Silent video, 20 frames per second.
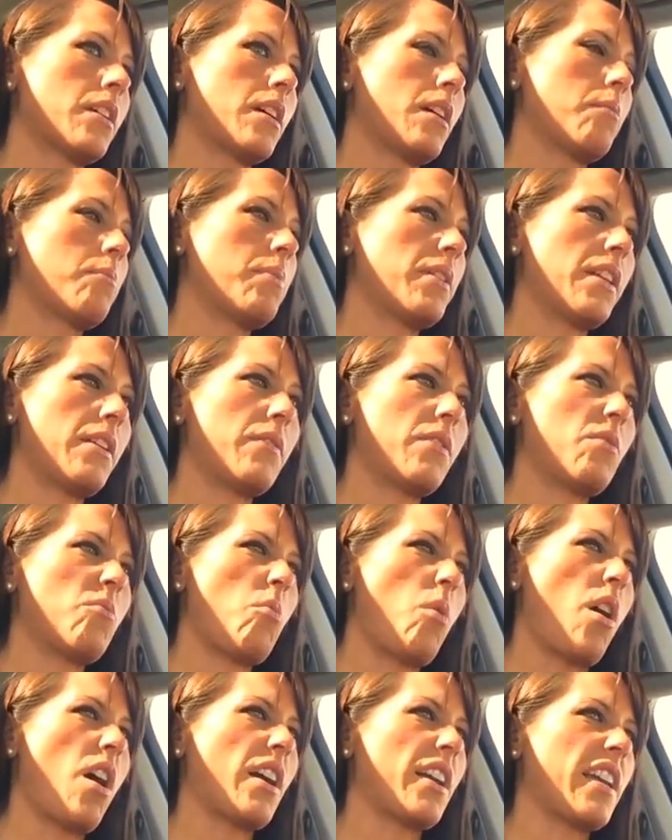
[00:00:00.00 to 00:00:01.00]
But even
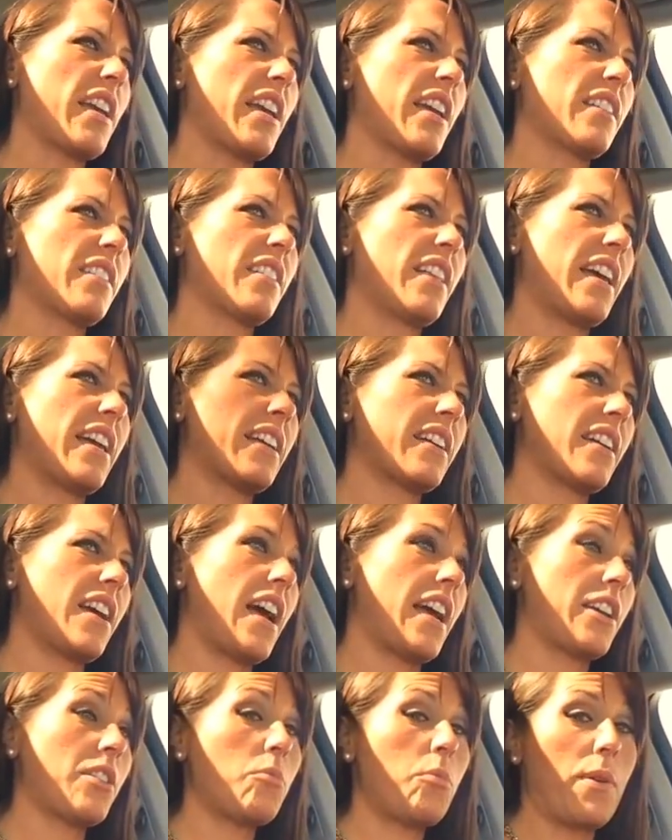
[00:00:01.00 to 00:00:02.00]
walking, like,
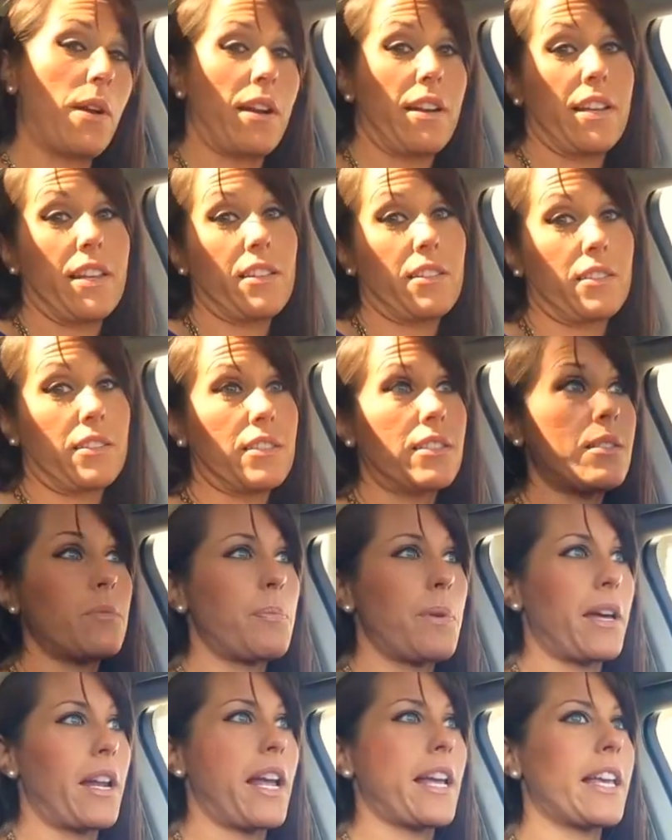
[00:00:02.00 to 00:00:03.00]
I can wear heels,
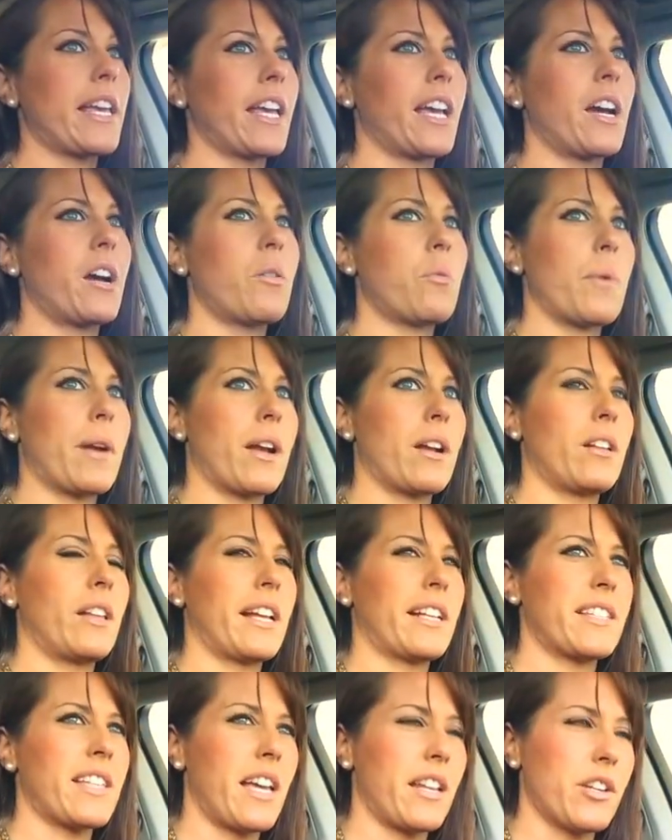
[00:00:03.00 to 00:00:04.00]
but I can't wear
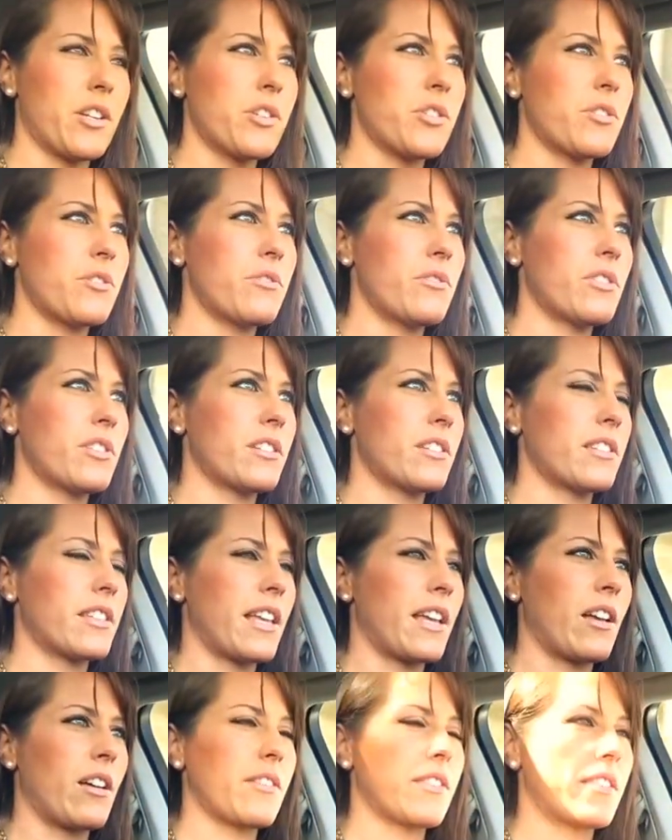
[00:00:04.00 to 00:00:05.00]
like tennis shoes because
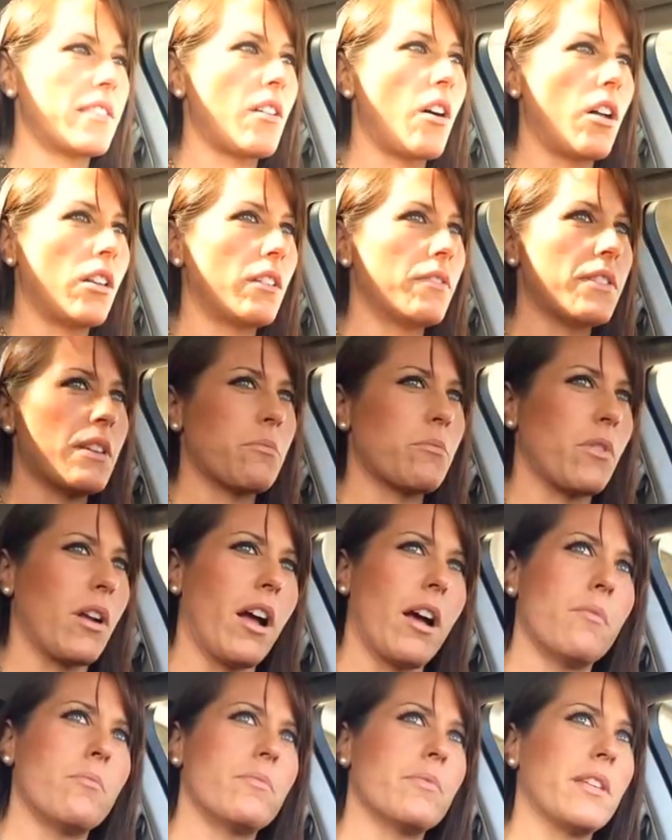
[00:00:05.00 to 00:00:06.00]
all of them
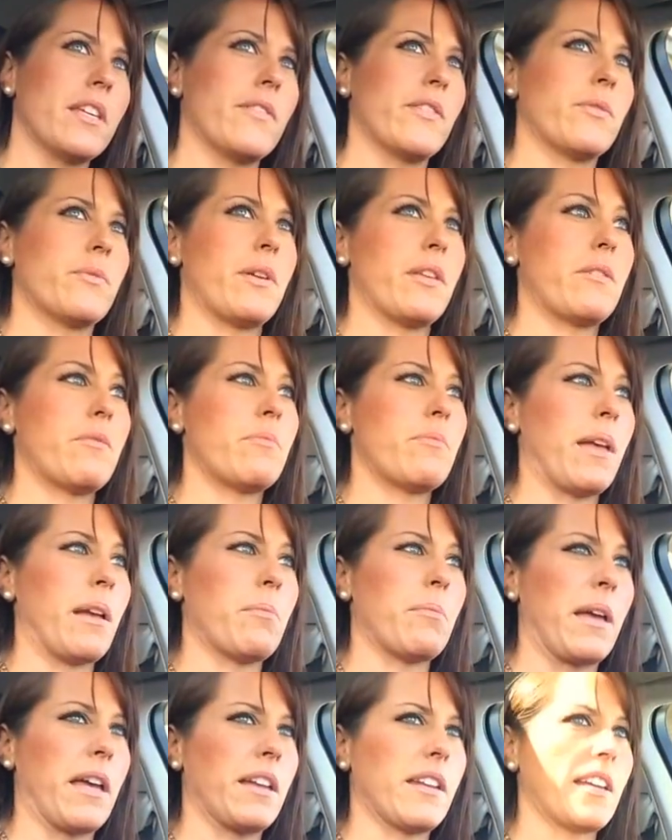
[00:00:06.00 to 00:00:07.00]
rub, even with
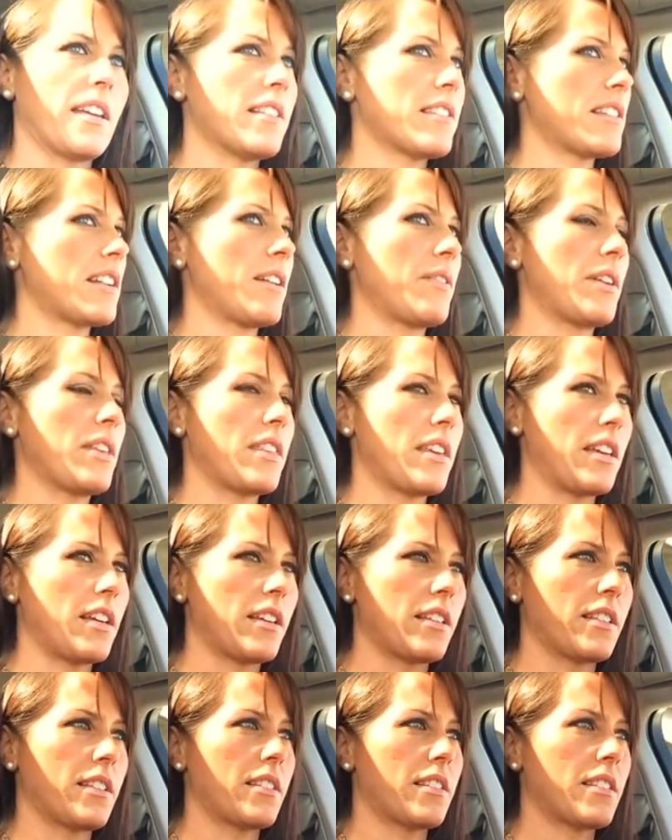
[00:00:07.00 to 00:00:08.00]
like Band-Aids and
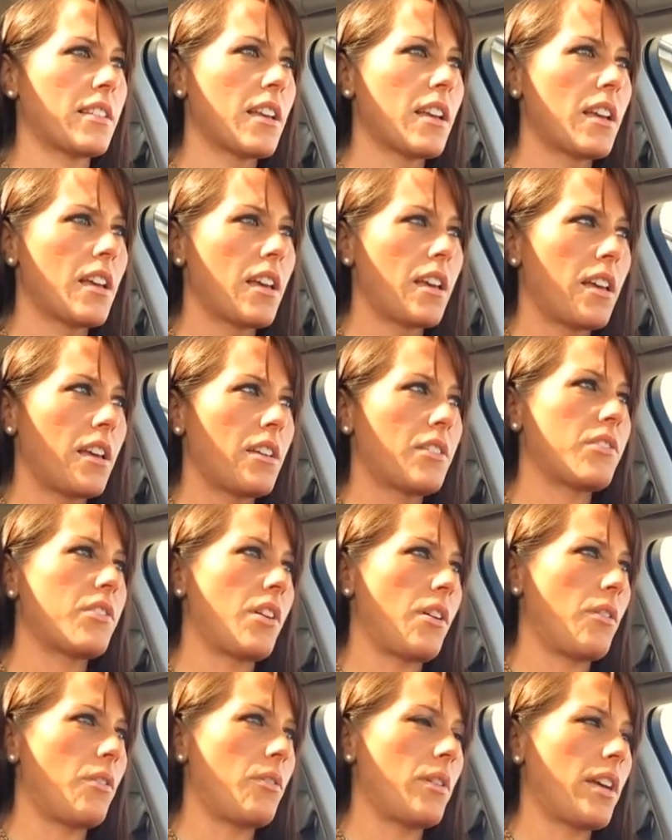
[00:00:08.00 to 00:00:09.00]
everything.
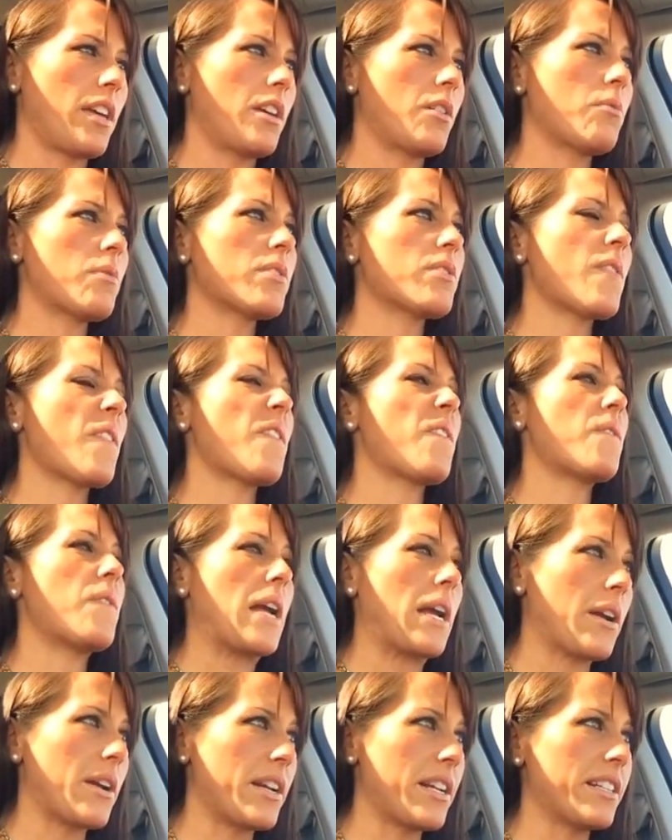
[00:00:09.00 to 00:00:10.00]
So it was a
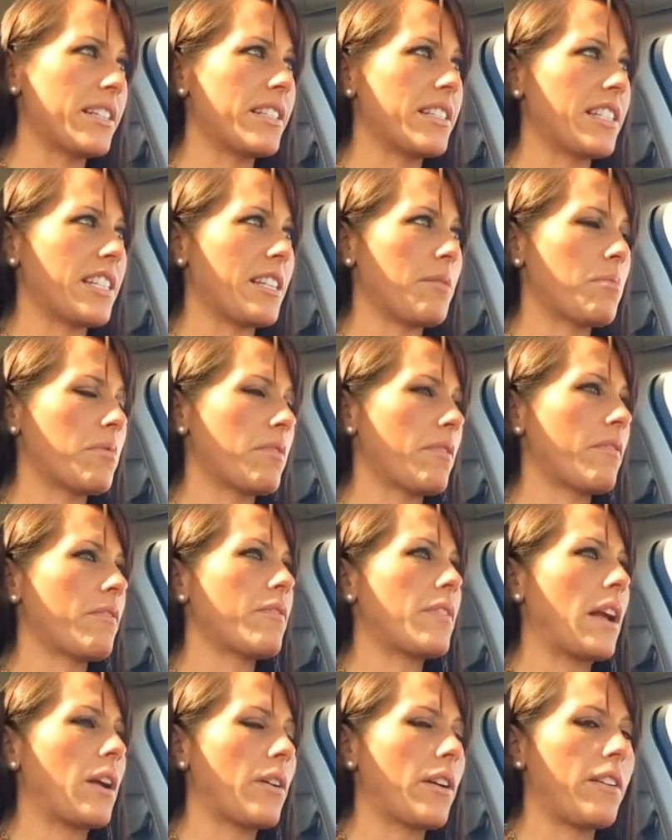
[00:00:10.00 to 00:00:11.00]
very deep,
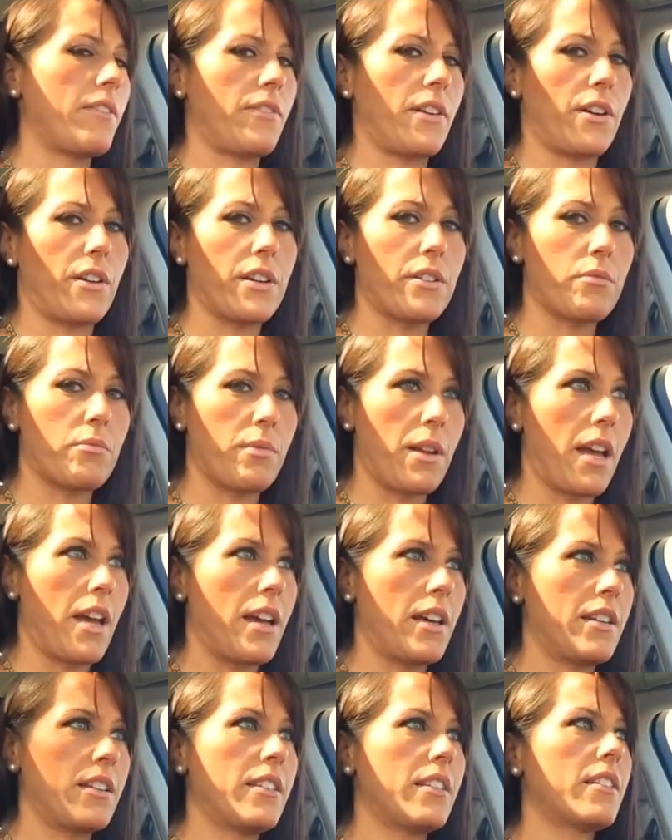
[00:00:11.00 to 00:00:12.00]
very, very
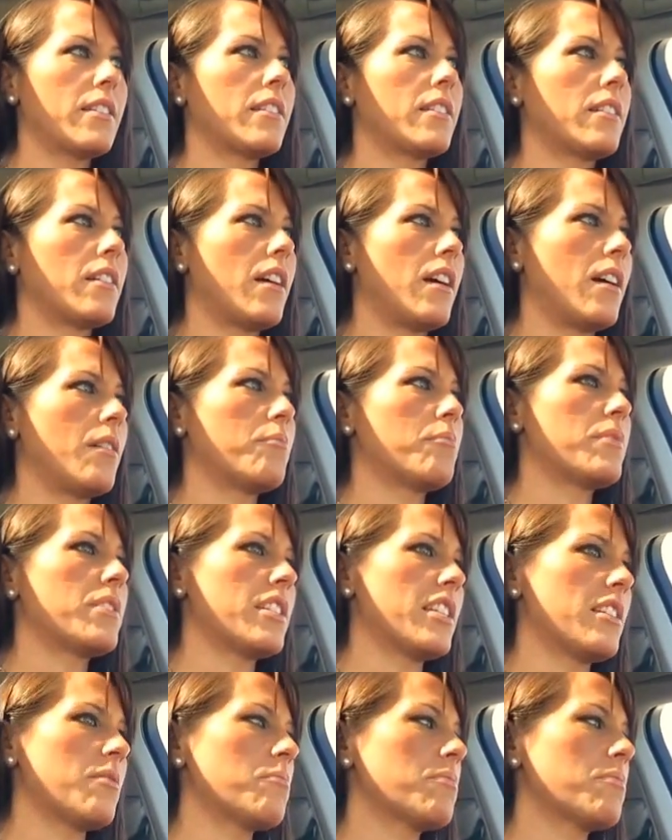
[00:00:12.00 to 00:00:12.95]
red deep,